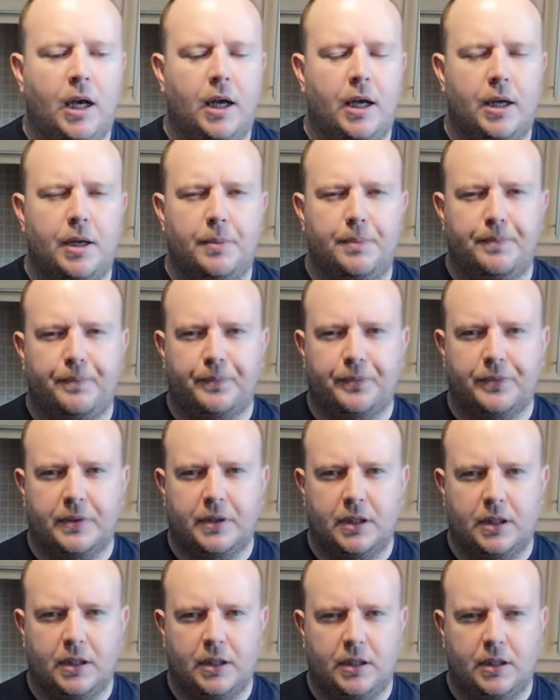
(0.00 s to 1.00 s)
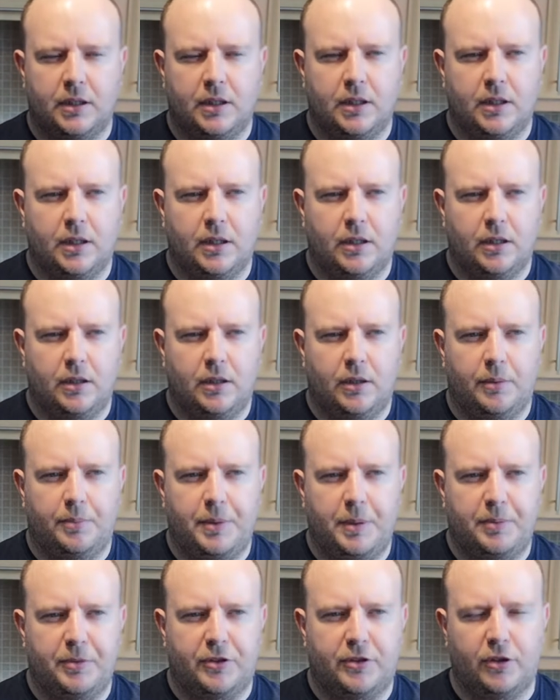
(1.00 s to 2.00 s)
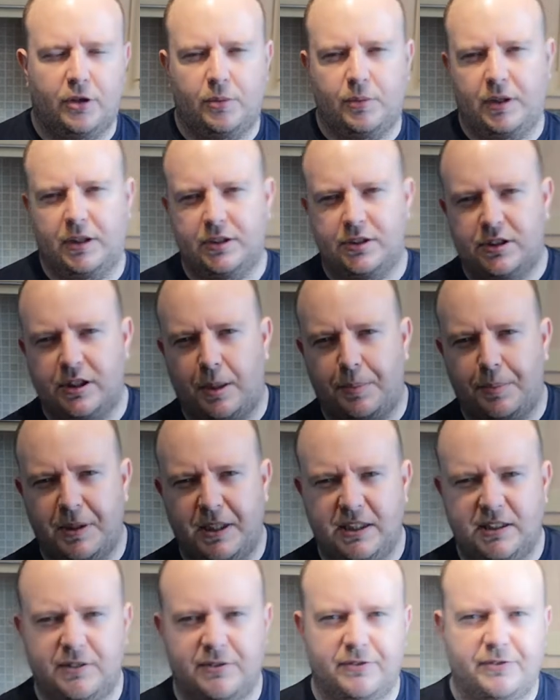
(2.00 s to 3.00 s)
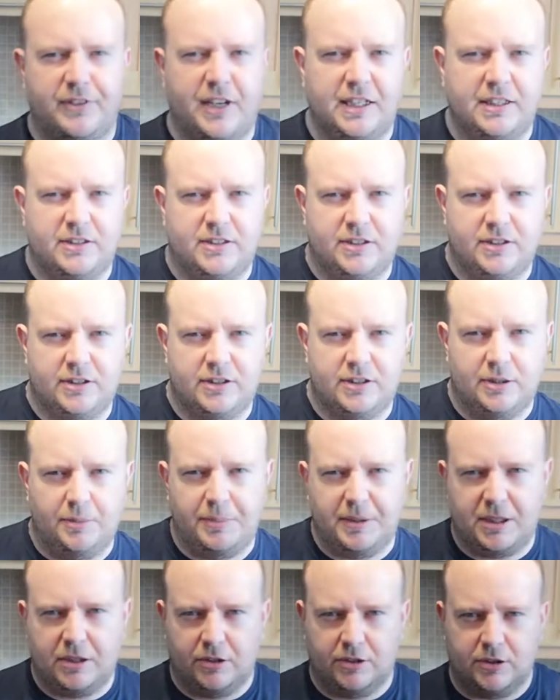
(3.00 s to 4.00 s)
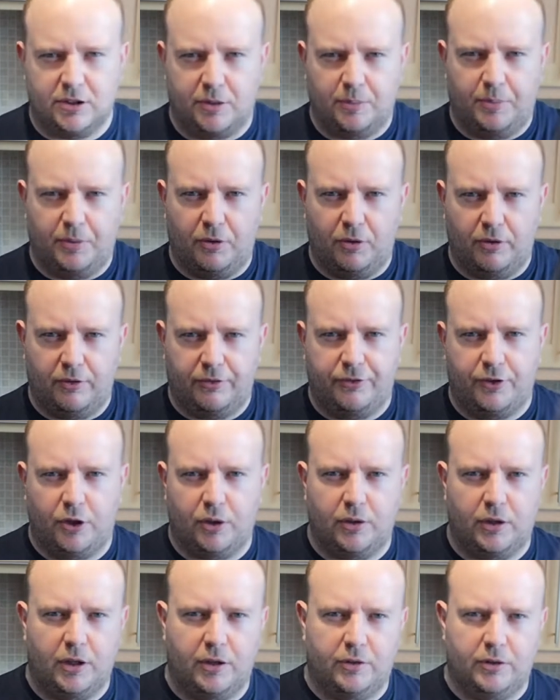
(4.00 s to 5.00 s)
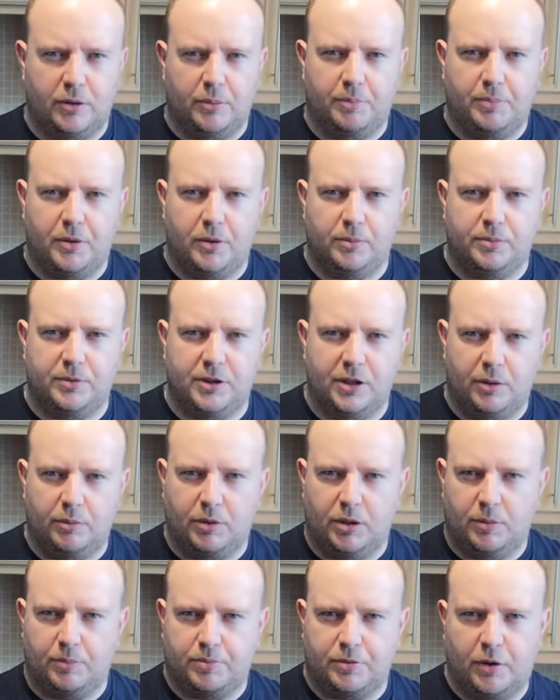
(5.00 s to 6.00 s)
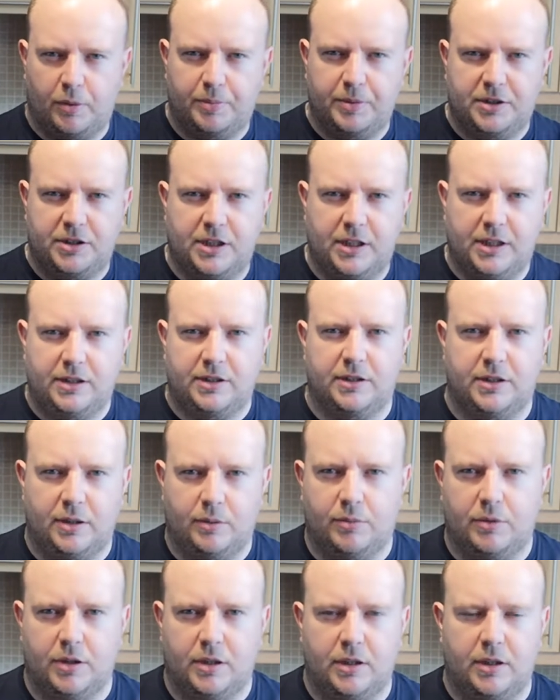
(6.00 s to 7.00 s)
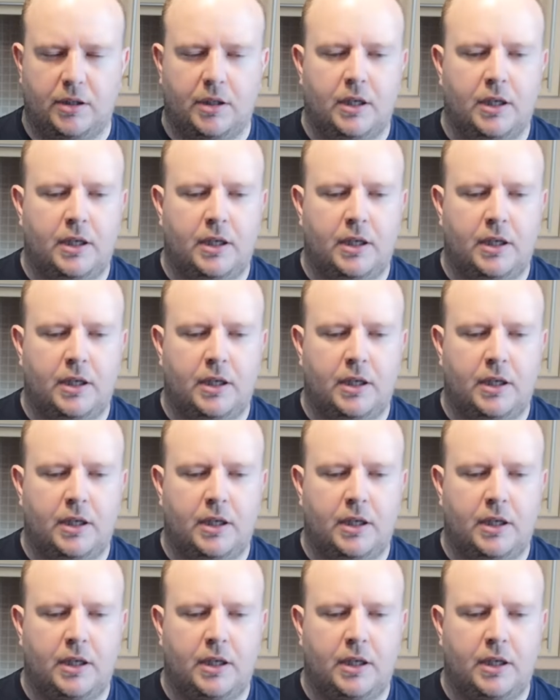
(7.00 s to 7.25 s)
A lot of people thought, well, it's Japanese investors, is it because of the portfolio and the pubs, and they want the properties, and they want